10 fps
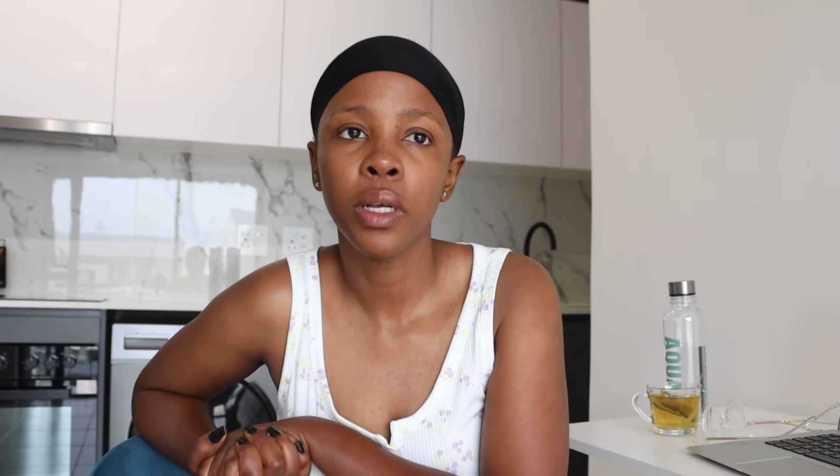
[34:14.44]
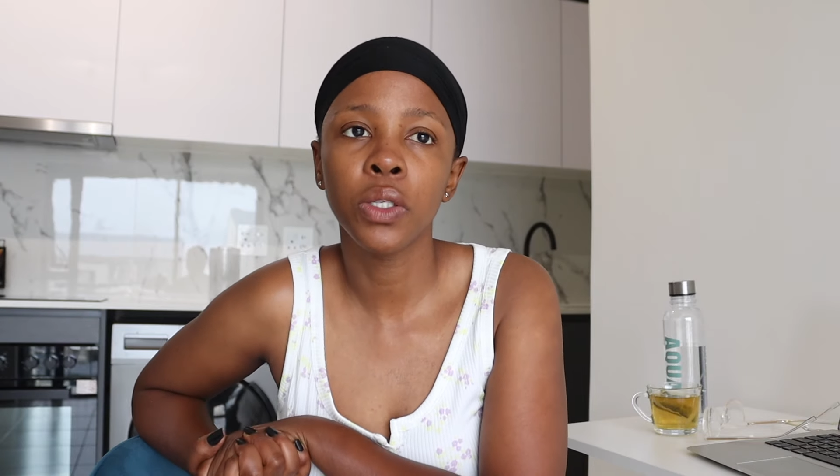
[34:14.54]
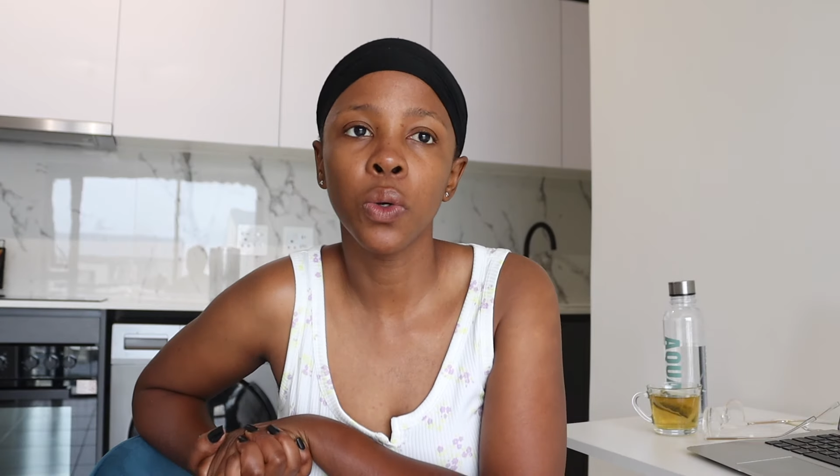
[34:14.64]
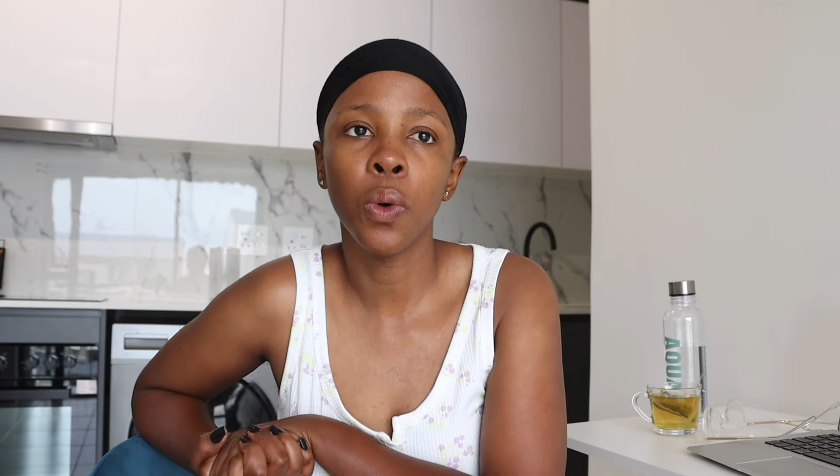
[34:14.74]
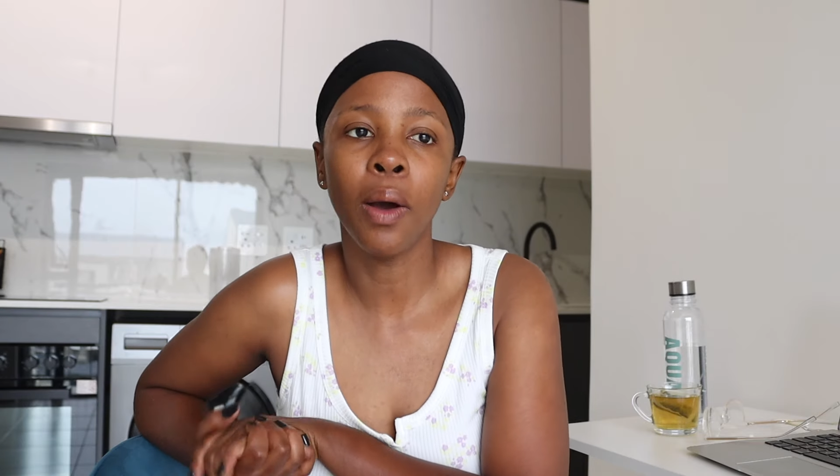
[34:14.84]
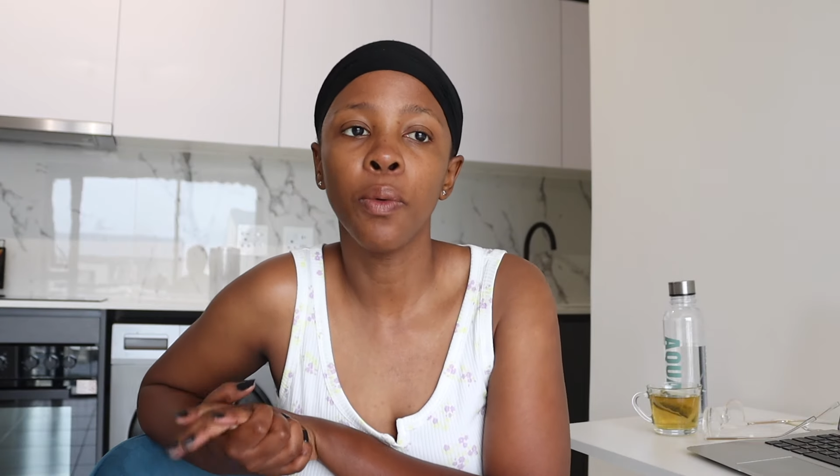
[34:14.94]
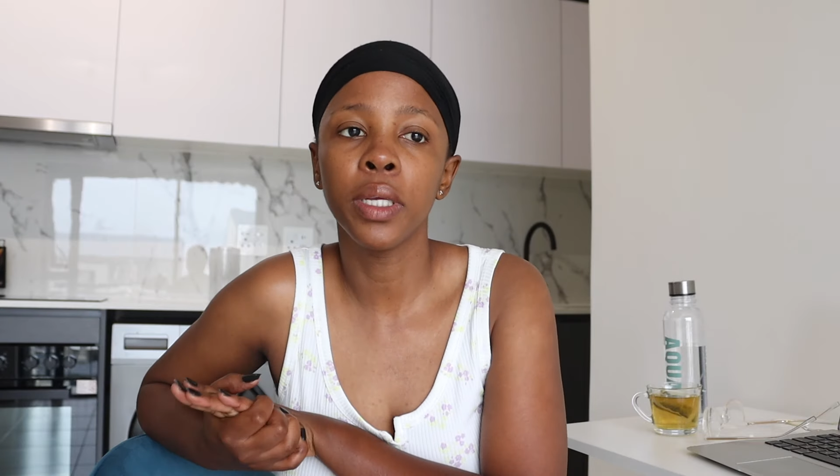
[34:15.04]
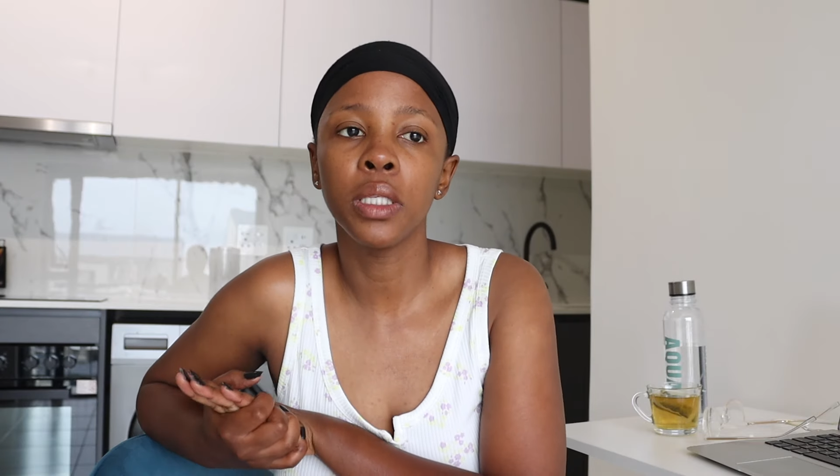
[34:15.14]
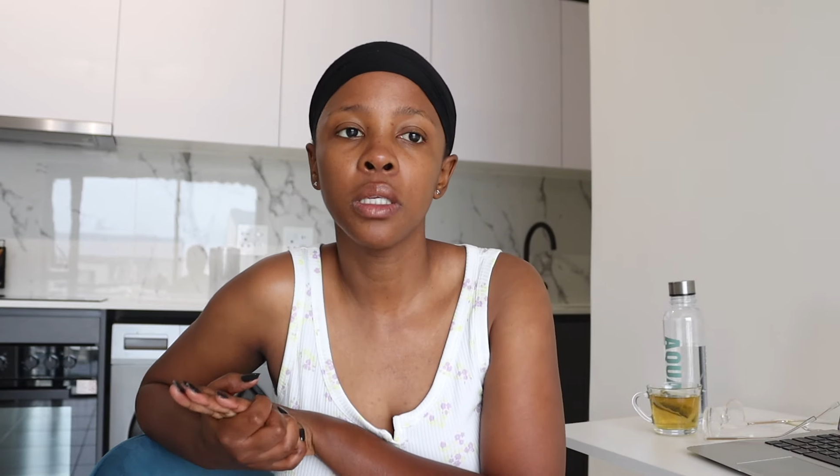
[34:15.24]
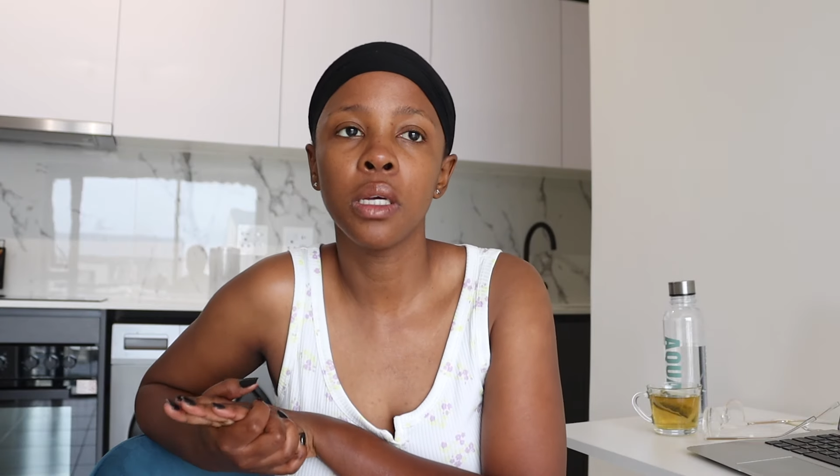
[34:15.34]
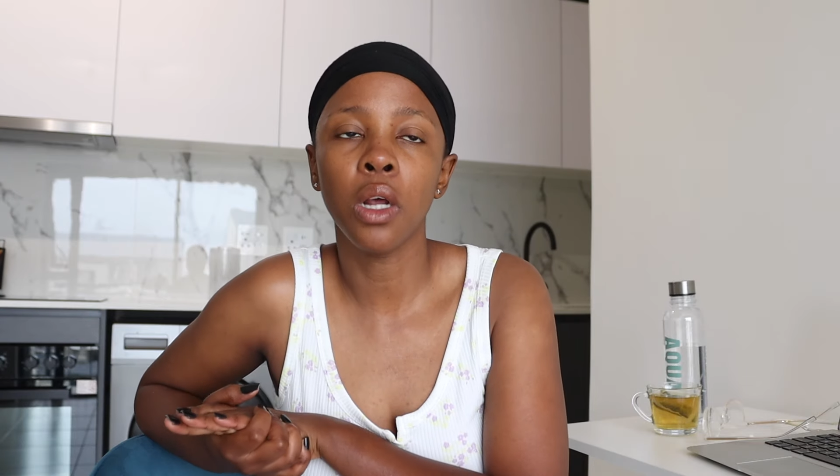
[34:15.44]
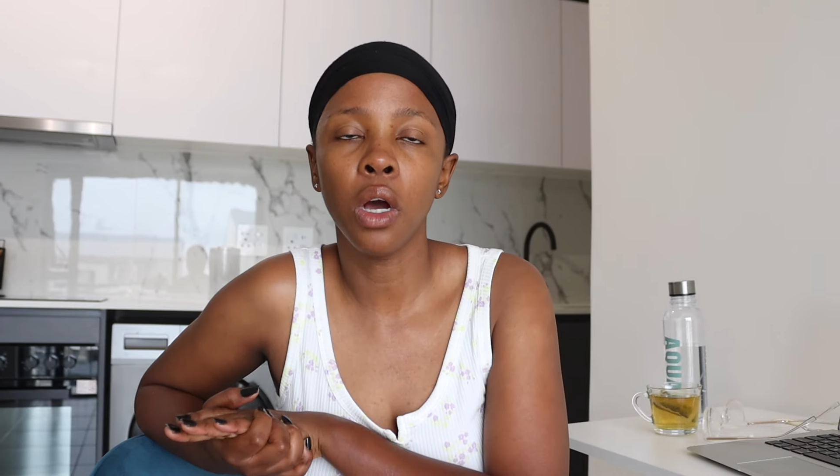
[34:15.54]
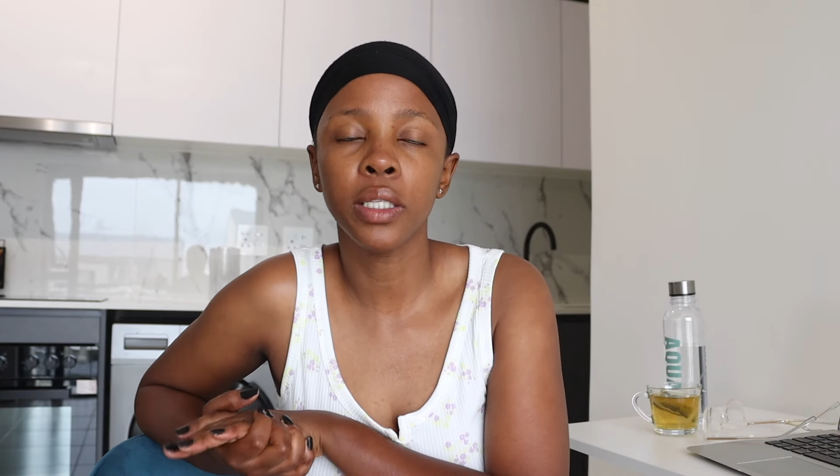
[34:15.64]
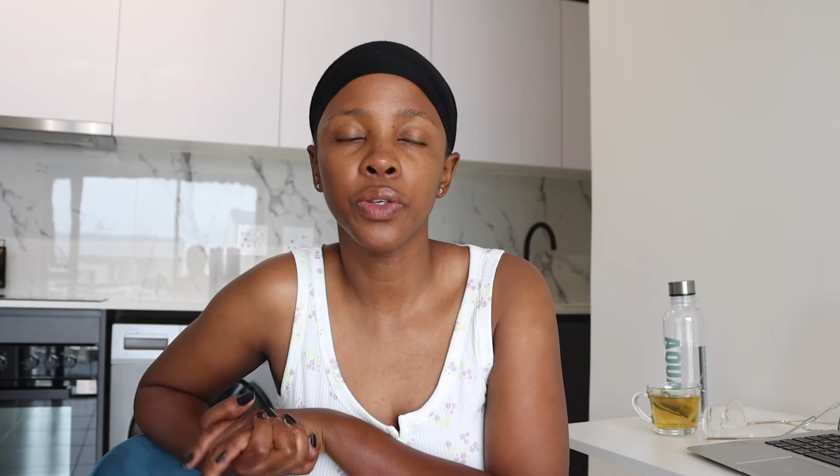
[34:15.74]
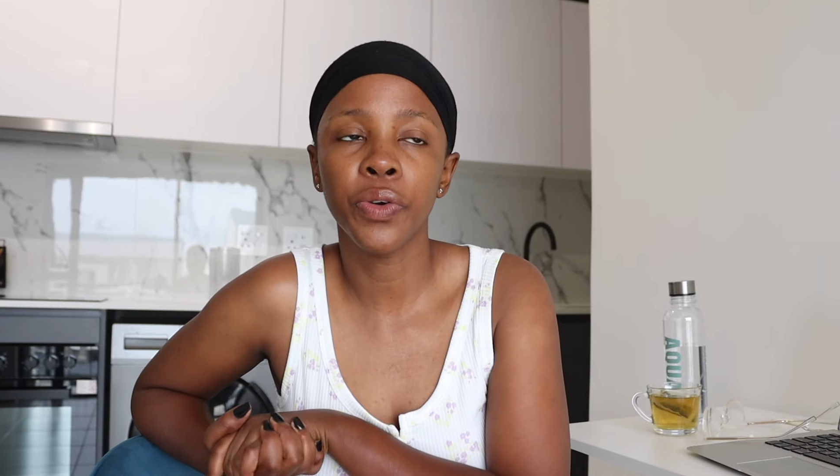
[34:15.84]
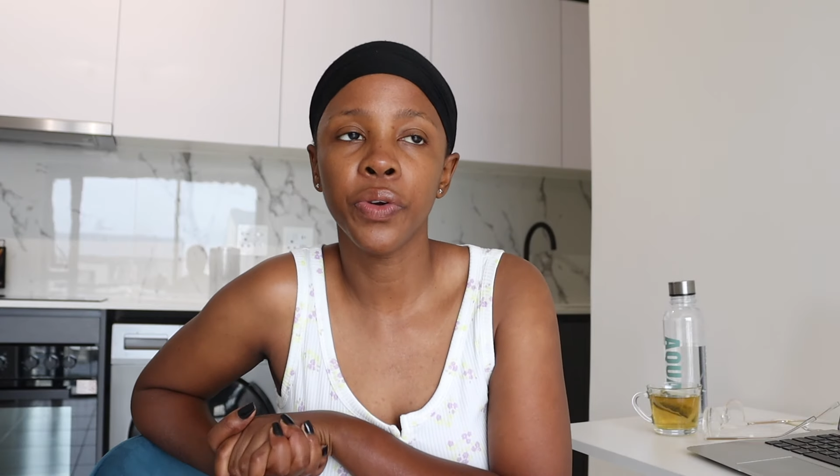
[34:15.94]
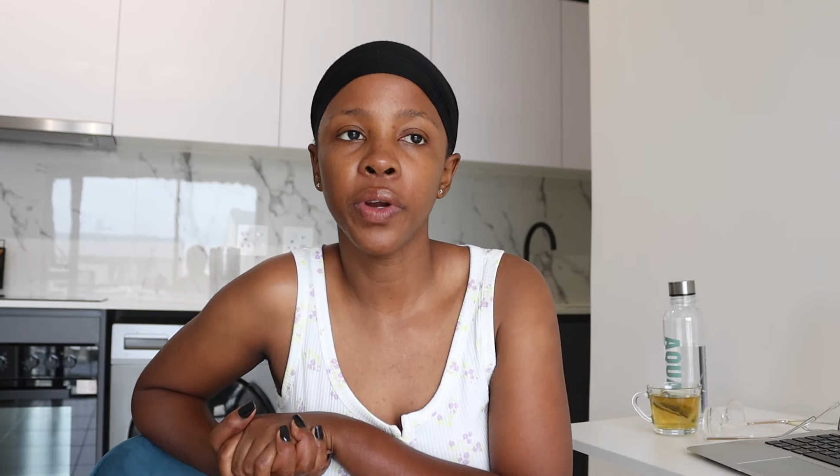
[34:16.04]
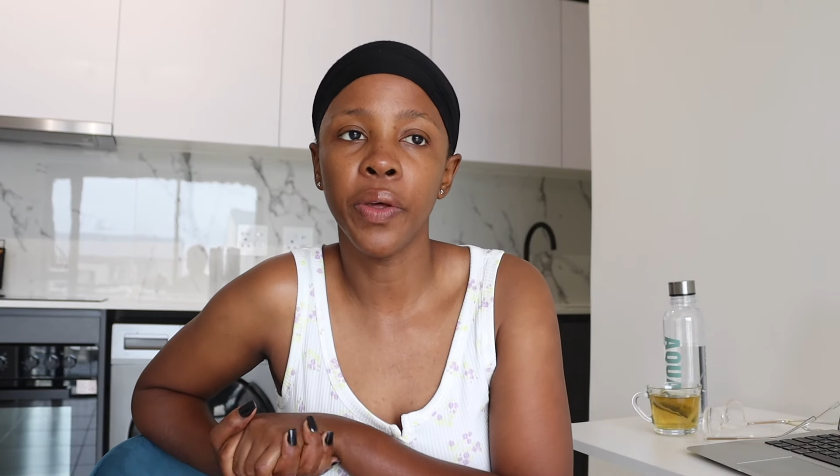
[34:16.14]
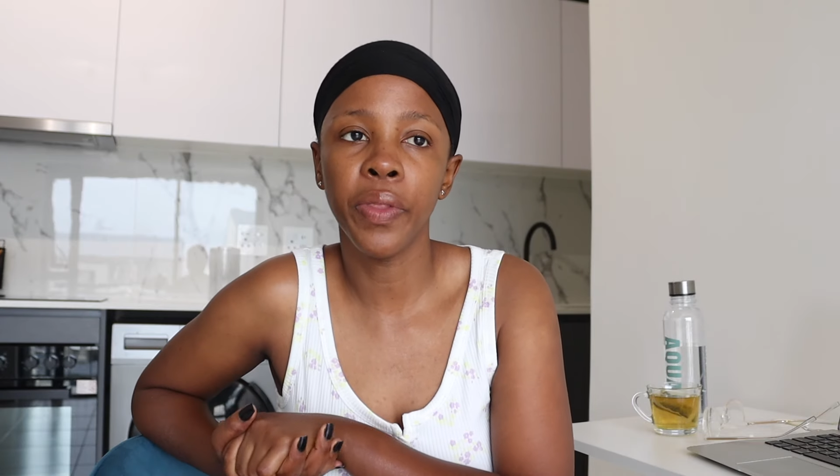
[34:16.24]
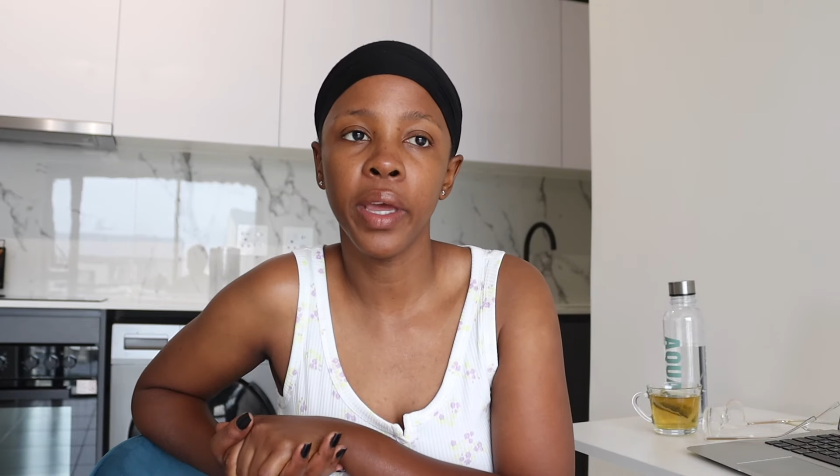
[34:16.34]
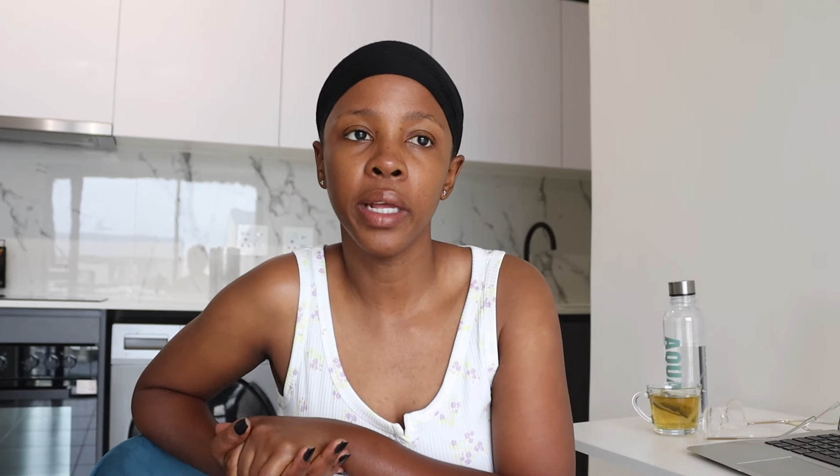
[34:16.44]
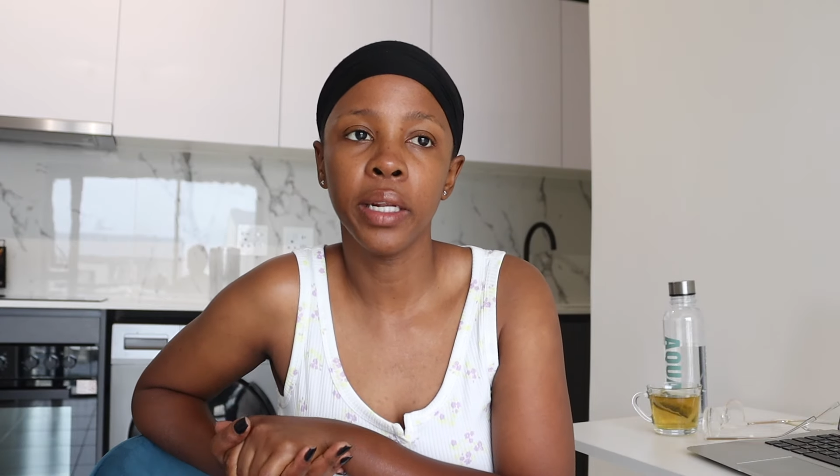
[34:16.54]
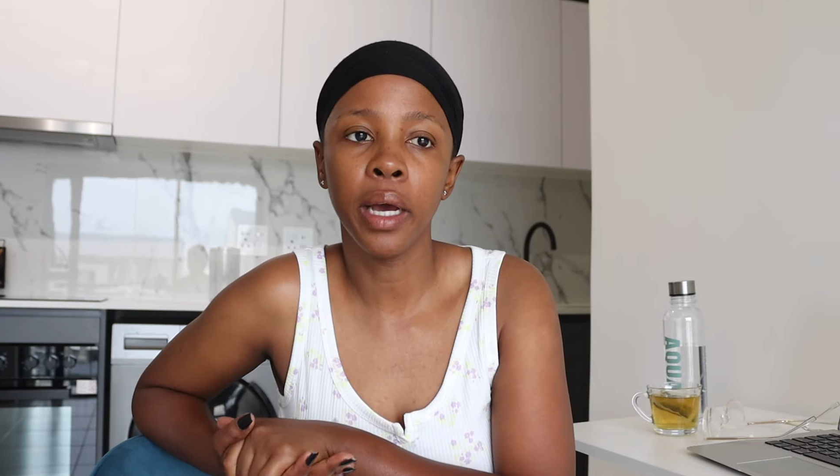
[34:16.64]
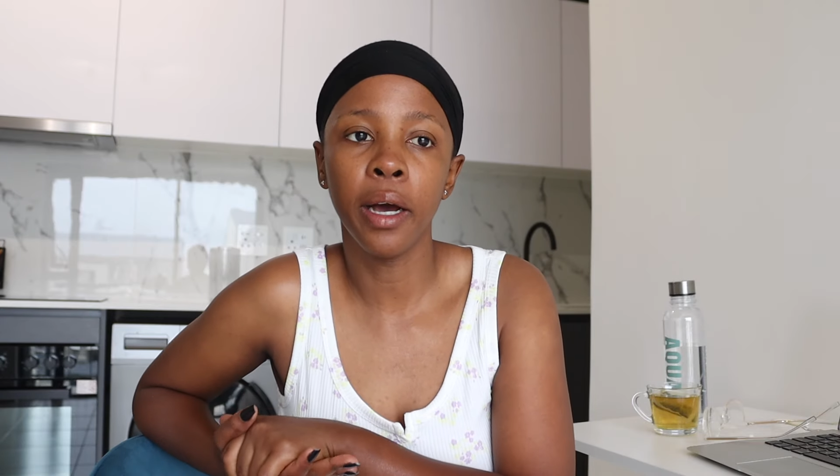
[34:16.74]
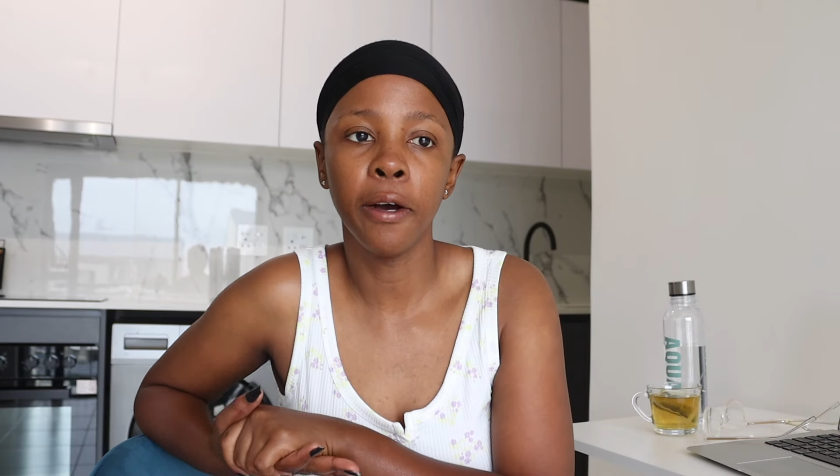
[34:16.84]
So I went to the doctor and then